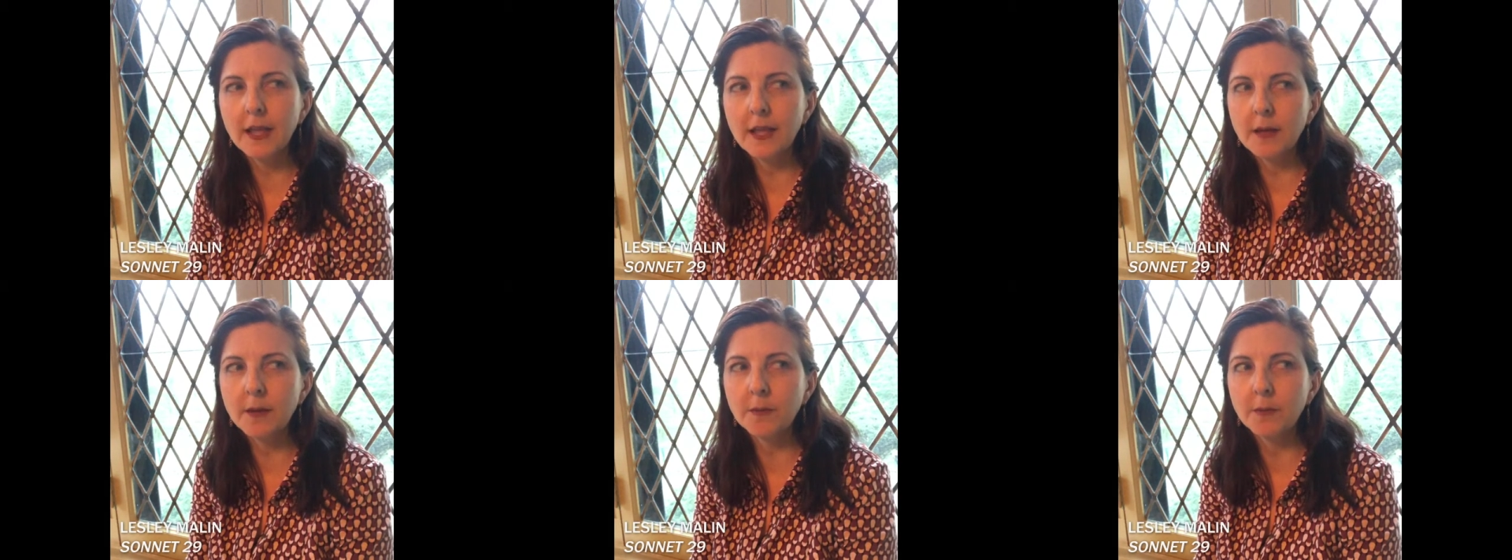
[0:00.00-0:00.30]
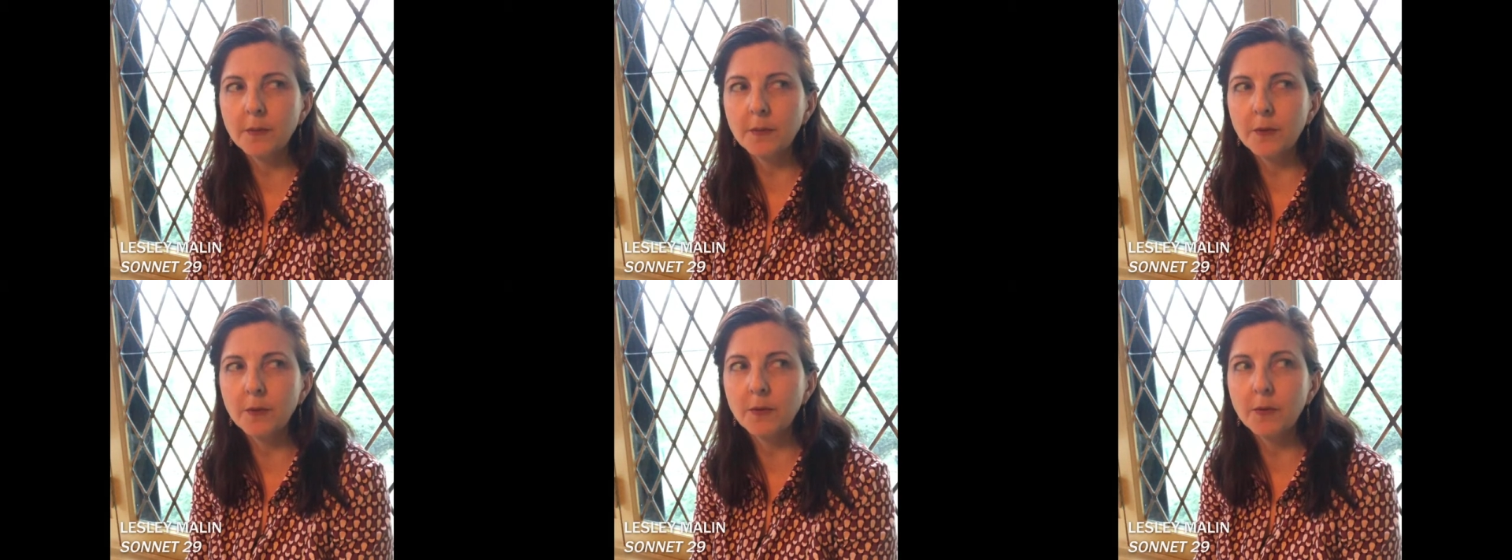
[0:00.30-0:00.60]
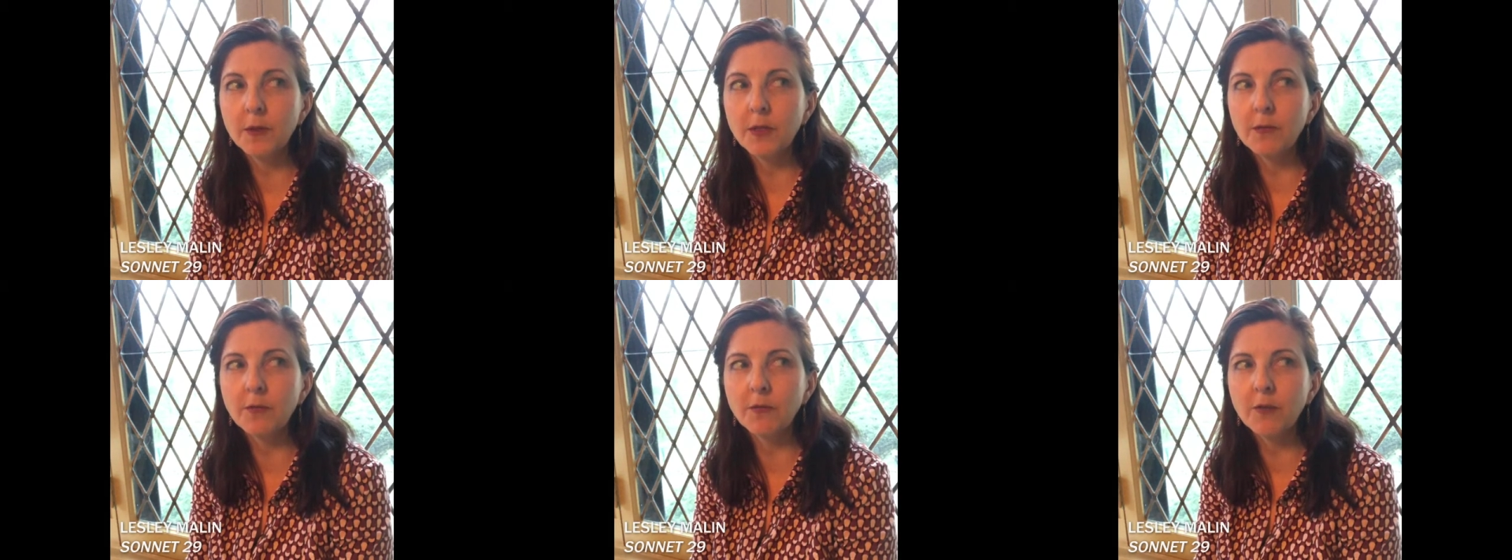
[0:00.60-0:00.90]
him,
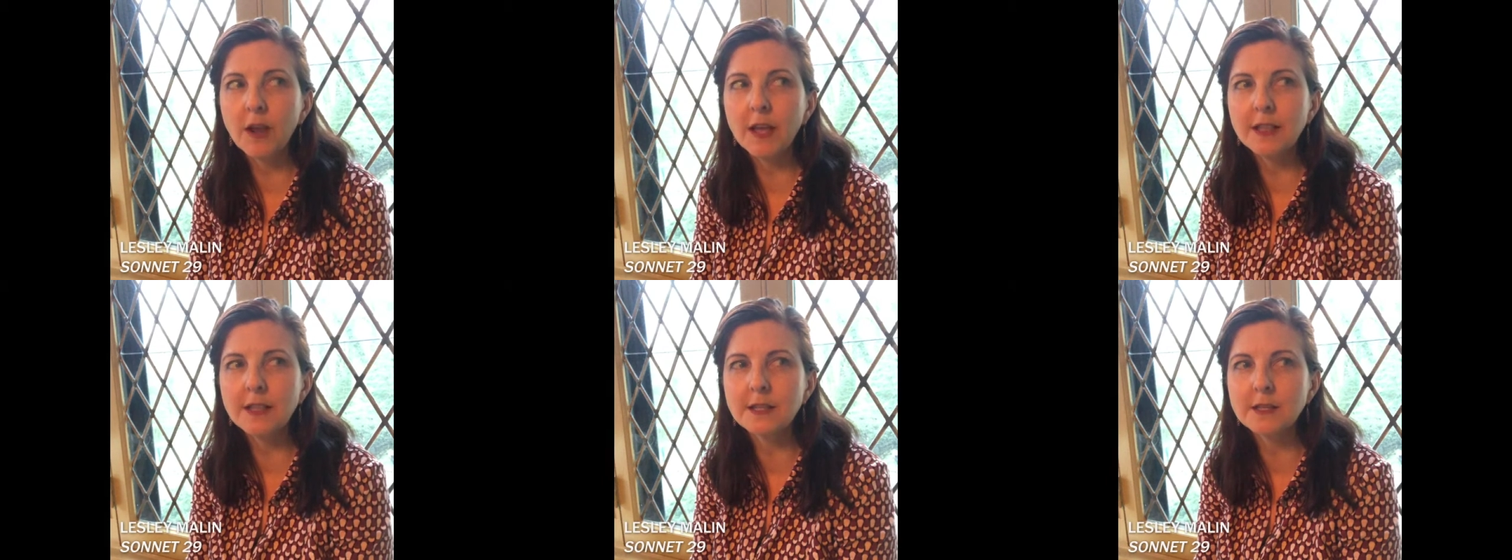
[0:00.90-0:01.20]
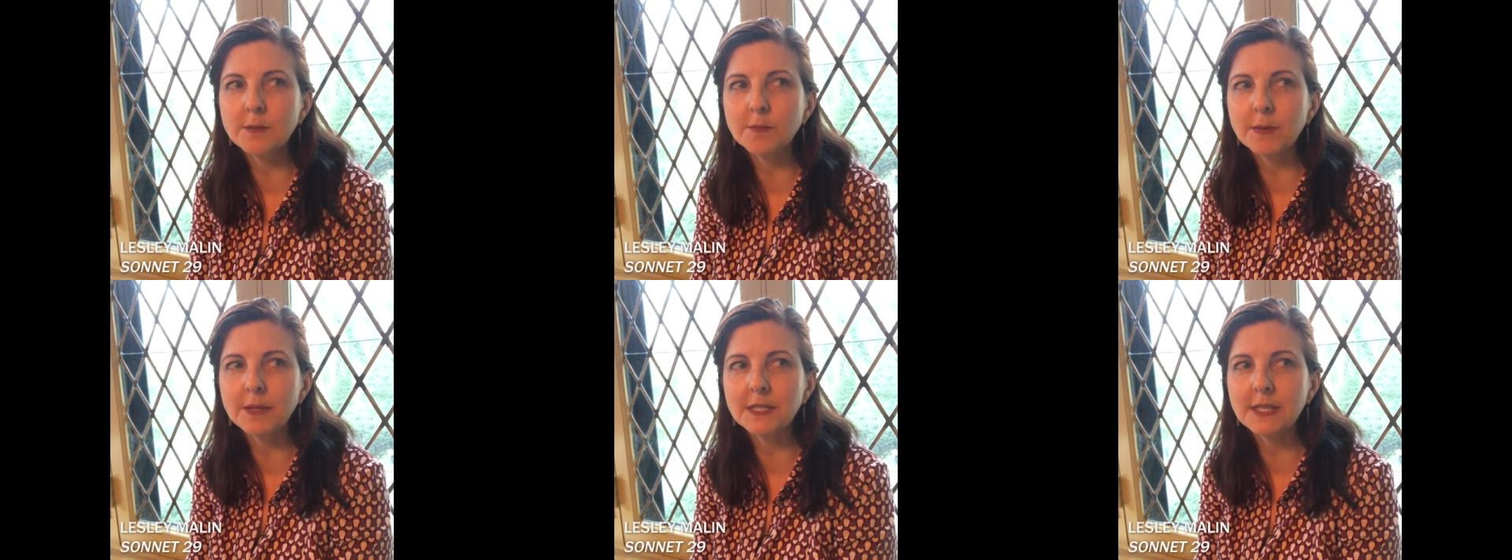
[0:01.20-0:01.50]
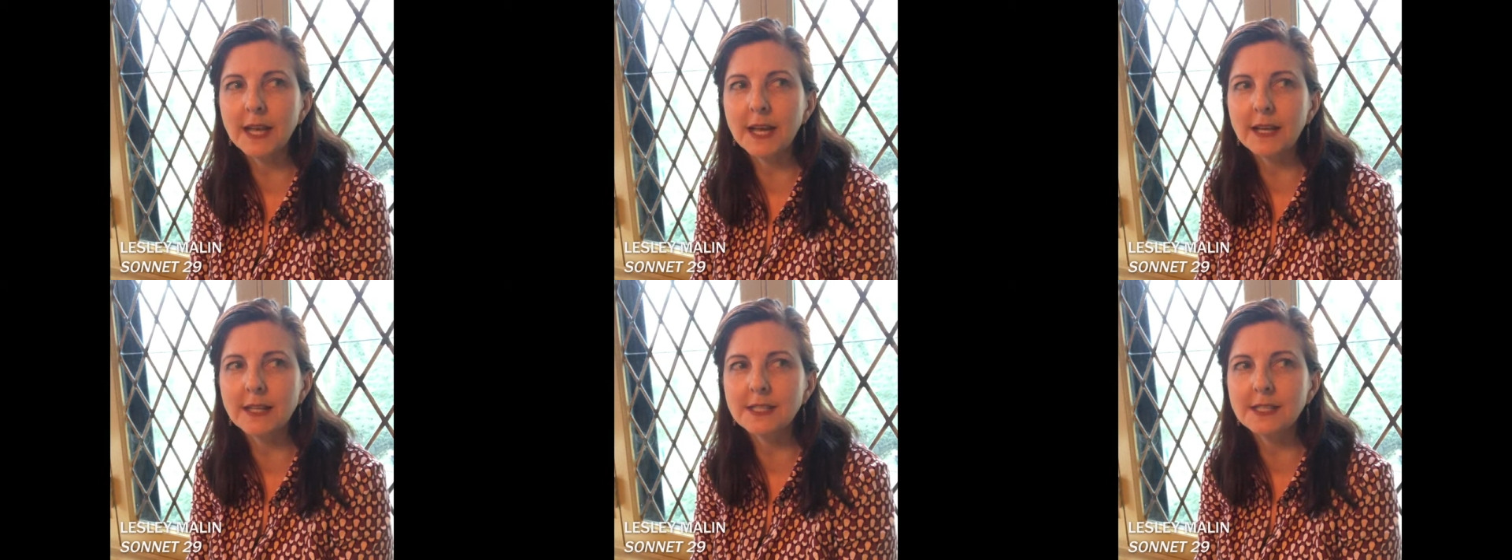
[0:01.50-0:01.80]
with friends
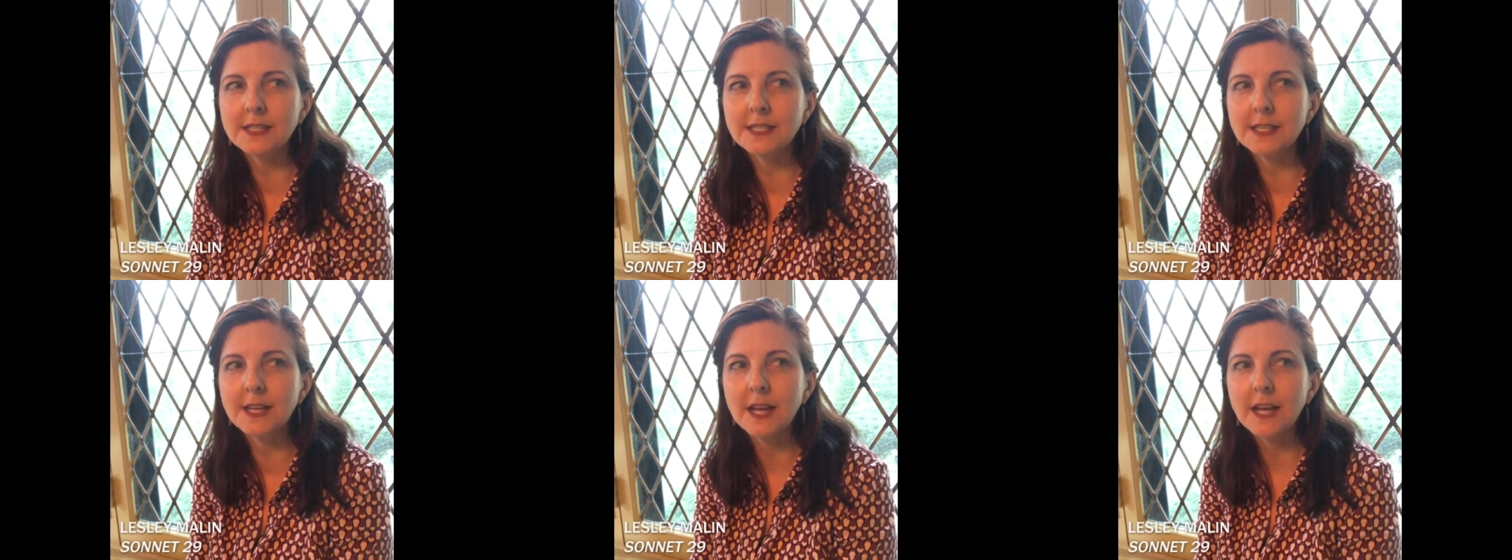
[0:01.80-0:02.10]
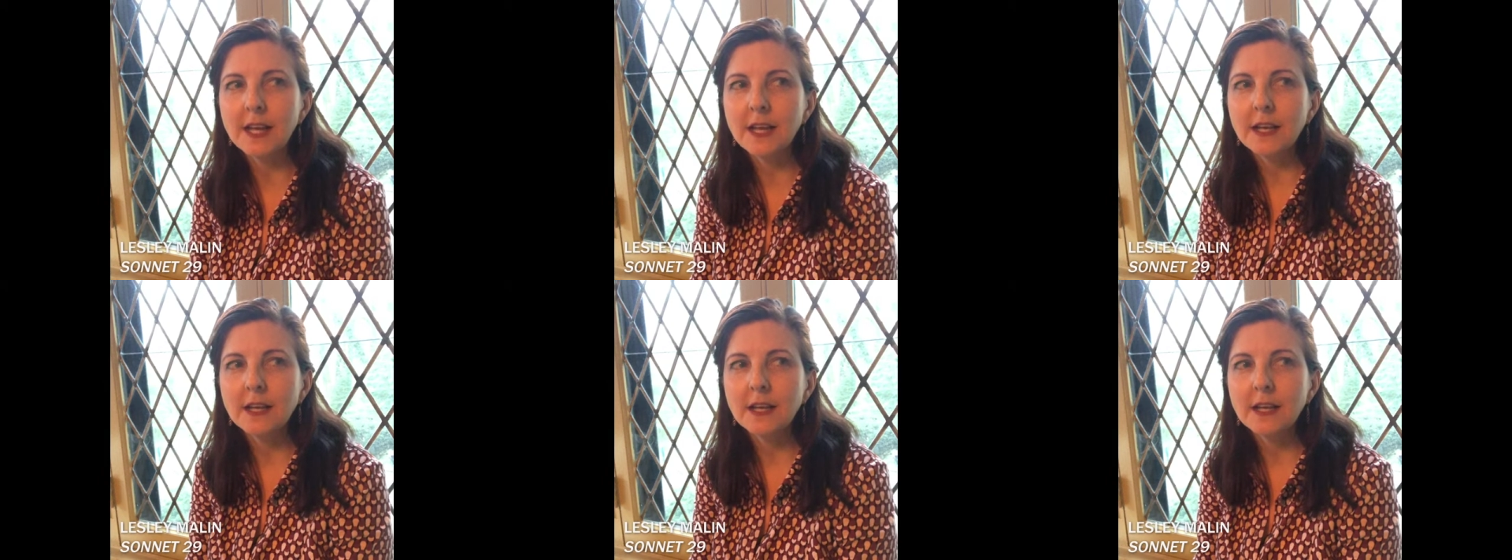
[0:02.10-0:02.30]
possessed,